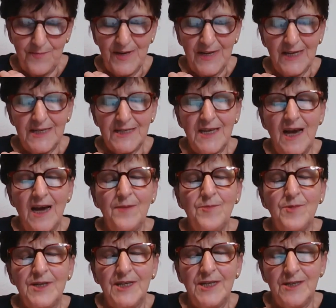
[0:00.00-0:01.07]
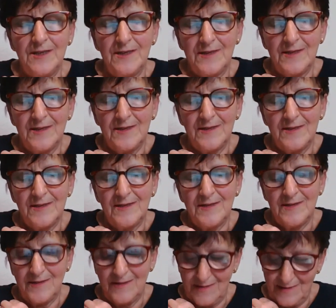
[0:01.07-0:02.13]
It brings harmony
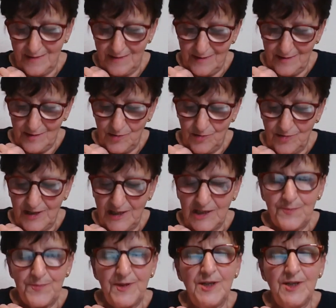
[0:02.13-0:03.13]
to the